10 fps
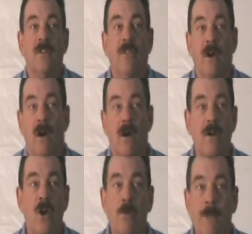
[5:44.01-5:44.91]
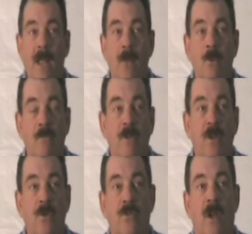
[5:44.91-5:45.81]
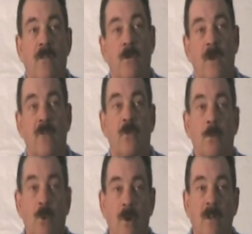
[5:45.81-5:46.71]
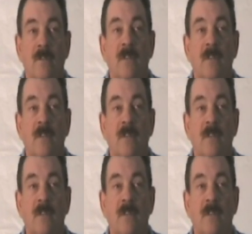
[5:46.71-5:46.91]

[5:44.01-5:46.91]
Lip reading: There are no bad reviews on the REST report.